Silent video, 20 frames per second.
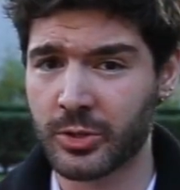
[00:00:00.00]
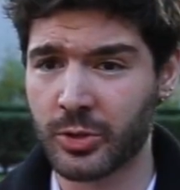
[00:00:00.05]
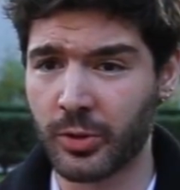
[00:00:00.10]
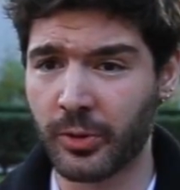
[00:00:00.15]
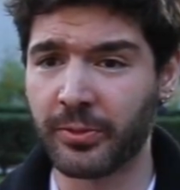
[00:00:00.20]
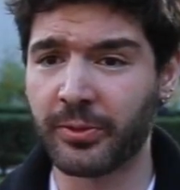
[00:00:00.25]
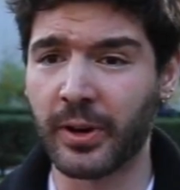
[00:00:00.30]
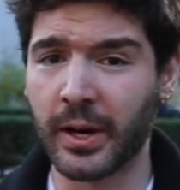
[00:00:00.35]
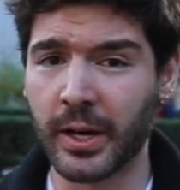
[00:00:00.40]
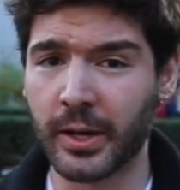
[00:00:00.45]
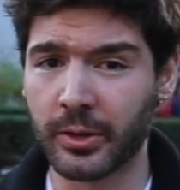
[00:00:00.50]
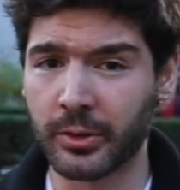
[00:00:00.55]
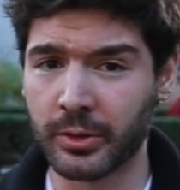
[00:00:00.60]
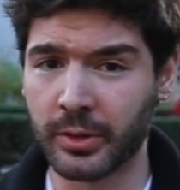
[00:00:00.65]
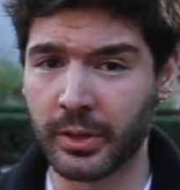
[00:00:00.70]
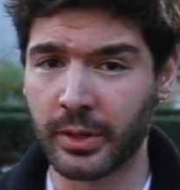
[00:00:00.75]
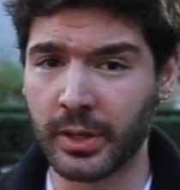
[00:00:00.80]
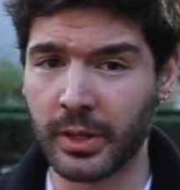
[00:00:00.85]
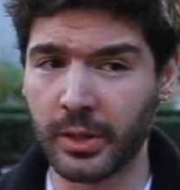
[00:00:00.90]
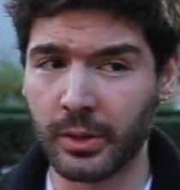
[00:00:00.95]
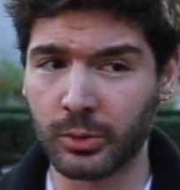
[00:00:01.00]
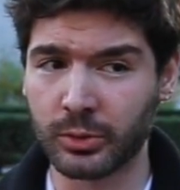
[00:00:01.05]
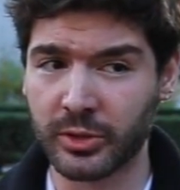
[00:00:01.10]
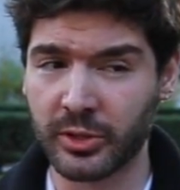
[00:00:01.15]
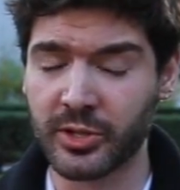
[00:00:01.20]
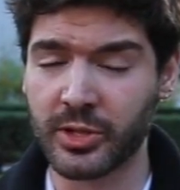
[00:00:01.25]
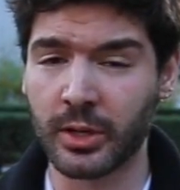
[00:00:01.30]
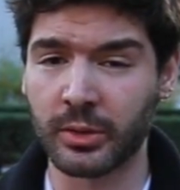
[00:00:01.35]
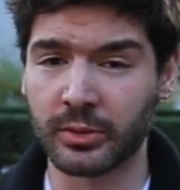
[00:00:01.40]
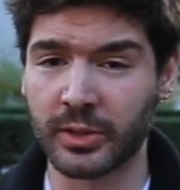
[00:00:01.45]
so far on the
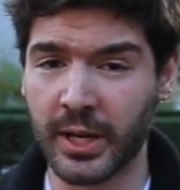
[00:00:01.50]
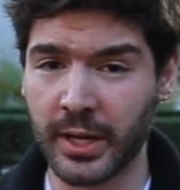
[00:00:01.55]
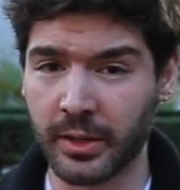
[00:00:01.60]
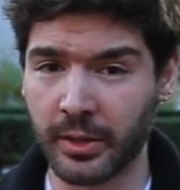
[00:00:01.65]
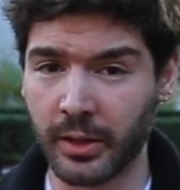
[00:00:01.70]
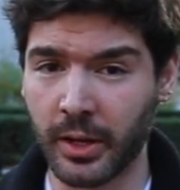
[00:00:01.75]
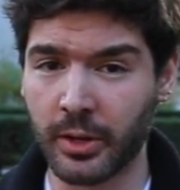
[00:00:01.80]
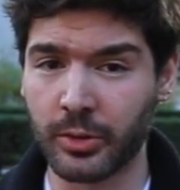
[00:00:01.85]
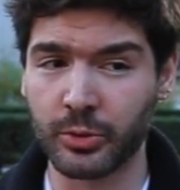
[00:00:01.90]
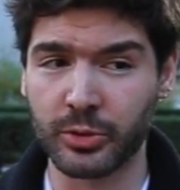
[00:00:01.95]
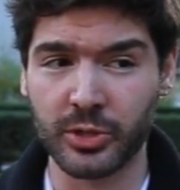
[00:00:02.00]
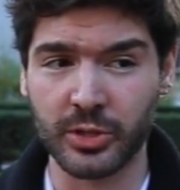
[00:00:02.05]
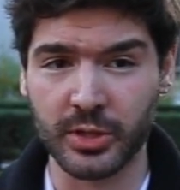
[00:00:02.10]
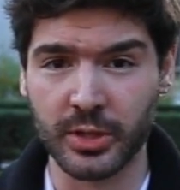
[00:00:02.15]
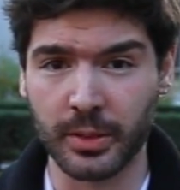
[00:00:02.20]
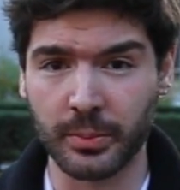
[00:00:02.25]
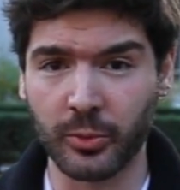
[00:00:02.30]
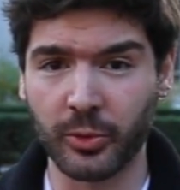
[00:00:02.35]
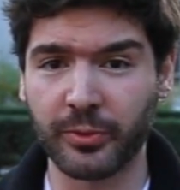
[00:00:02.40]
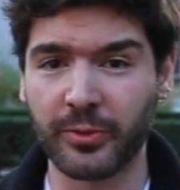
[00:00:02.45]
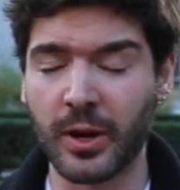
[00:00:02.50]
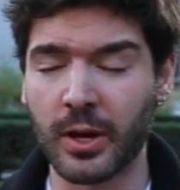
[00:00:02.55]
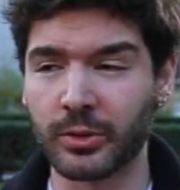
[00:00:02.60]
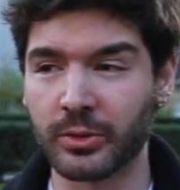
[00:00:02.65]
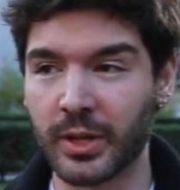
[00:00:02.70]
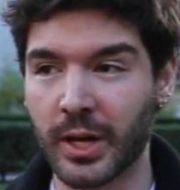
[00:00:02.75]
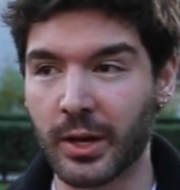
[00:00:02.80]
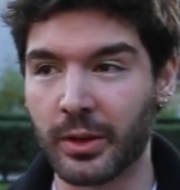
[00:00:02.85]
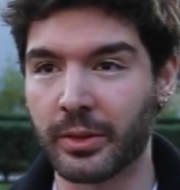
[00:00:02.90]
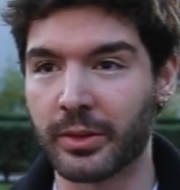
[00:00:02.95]
ultrasound tracking ecosystem, we
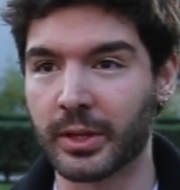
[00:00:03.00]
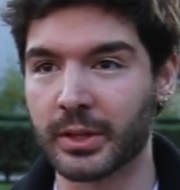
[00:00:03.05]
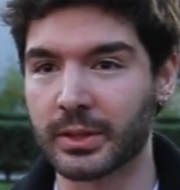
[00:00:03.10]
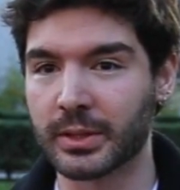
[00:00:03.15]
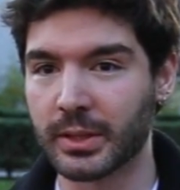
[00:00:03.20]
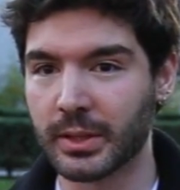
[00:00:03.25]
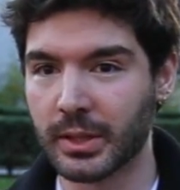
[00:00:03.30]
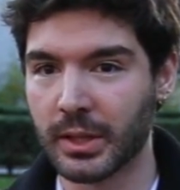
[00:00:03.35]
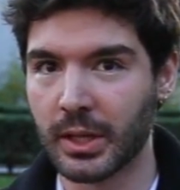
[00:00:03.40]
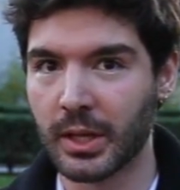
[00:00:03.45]
found out that